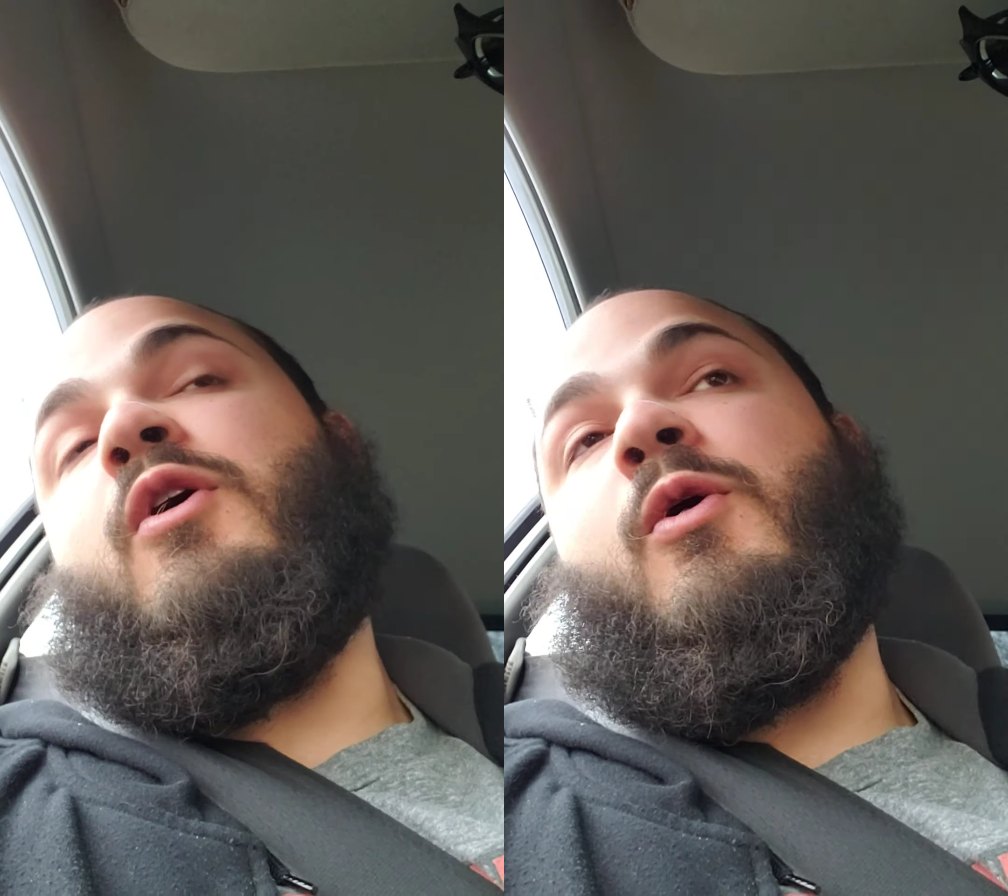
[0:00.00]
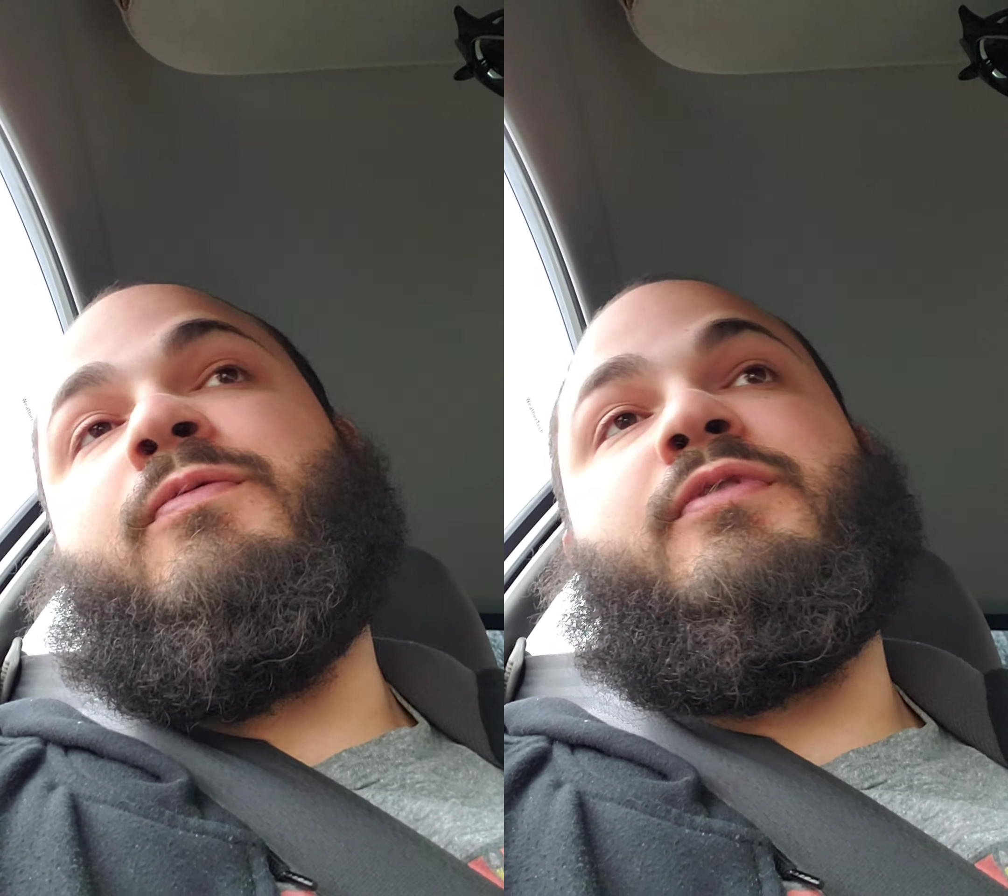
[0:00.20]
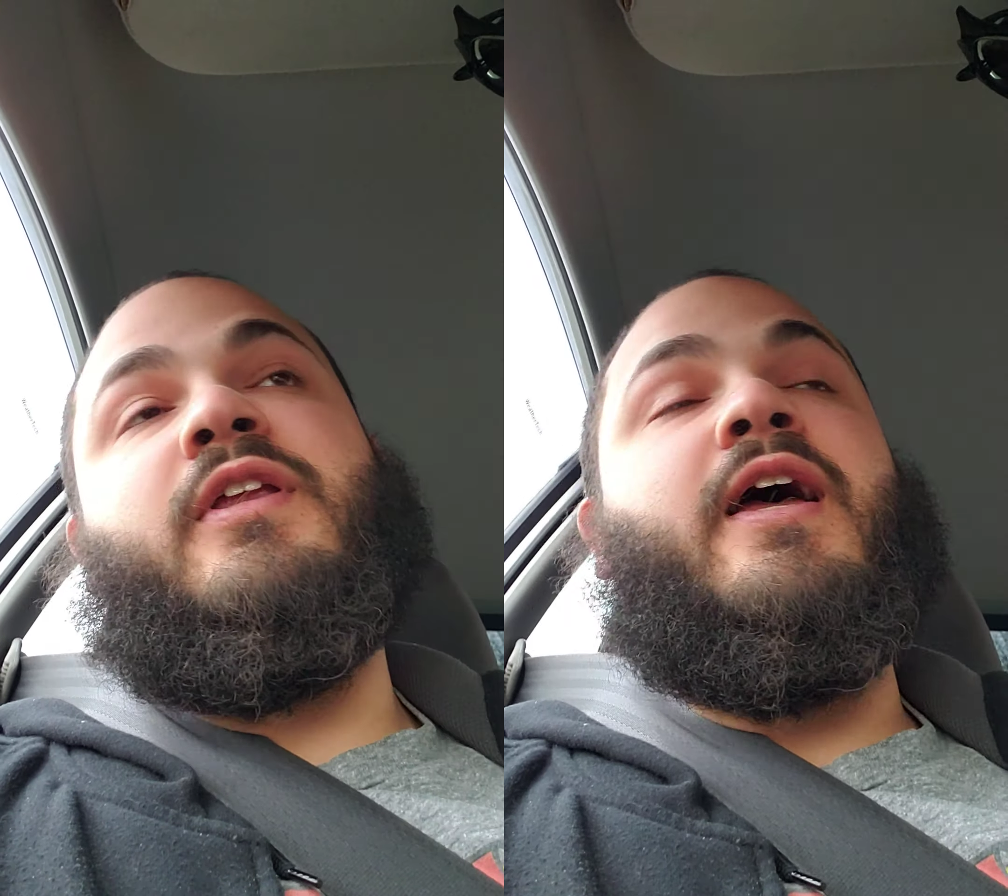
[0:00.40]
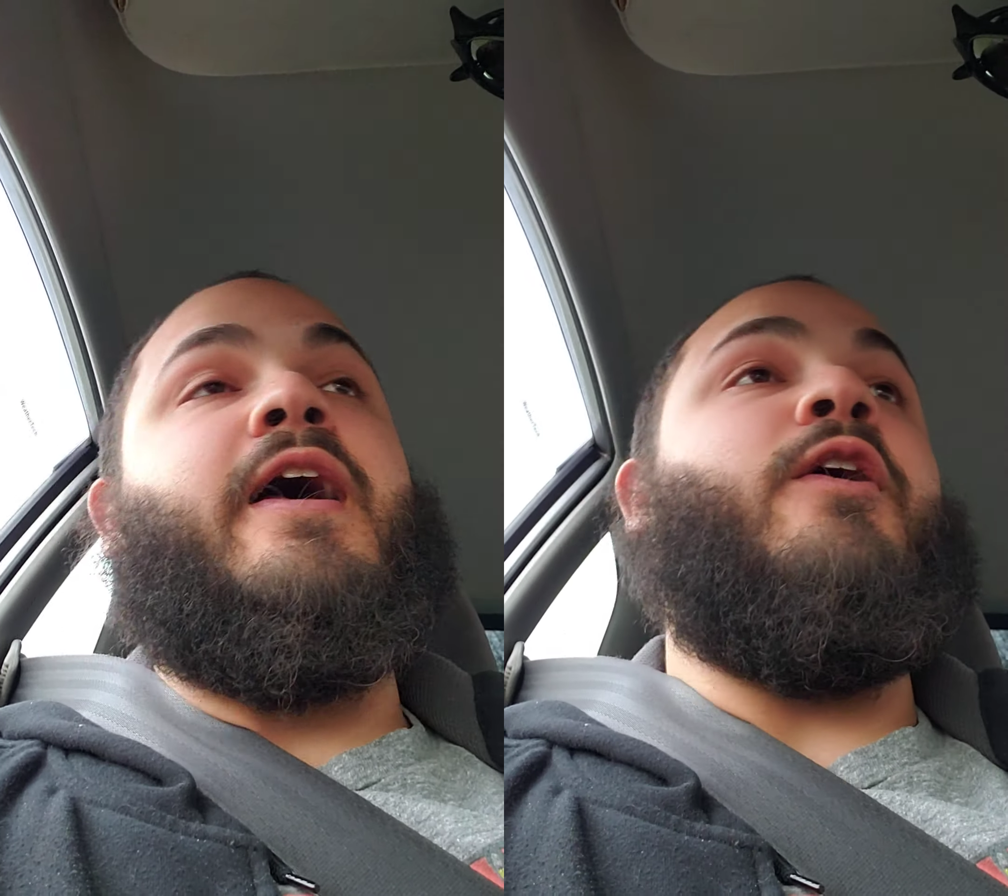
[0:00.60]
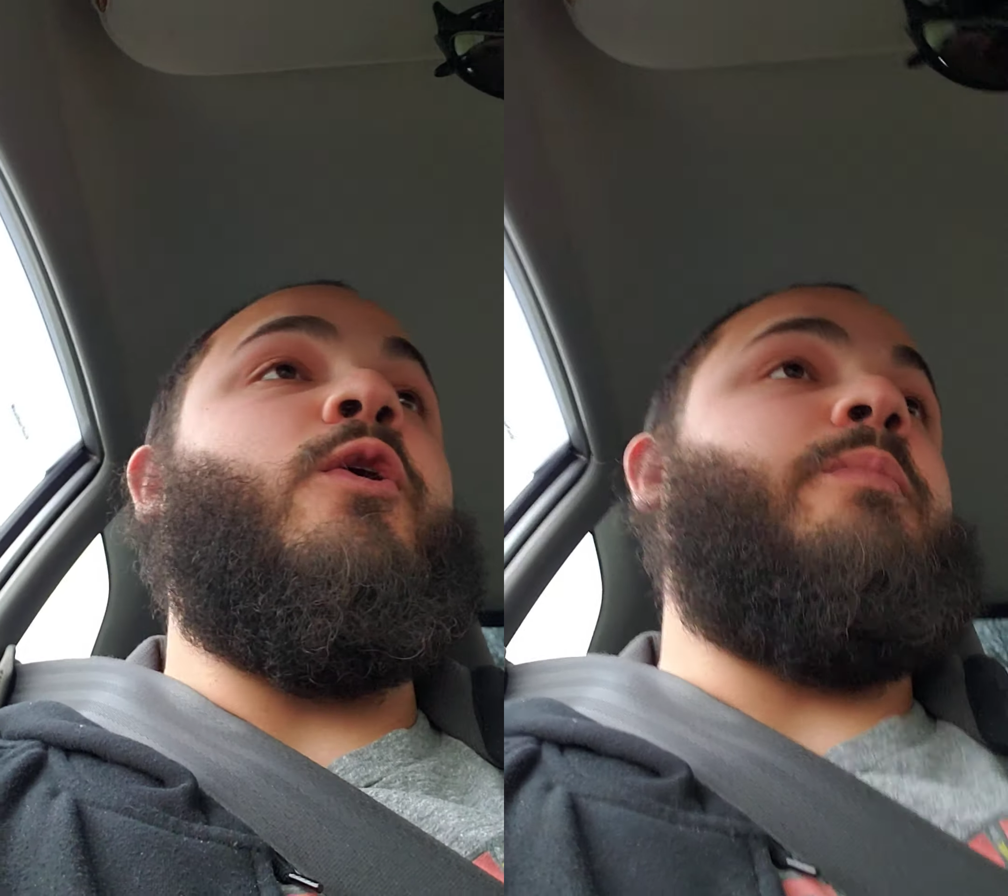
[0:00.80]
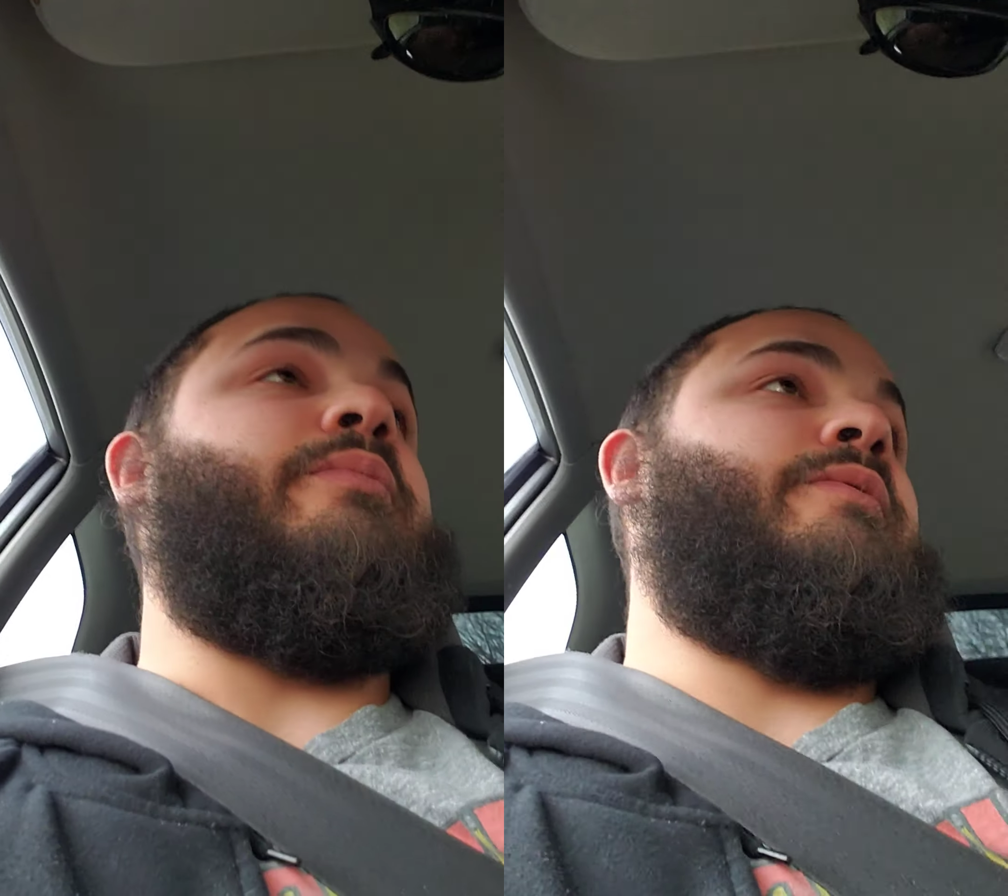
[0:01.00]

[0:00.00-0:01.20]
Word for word: hopefully, I hope,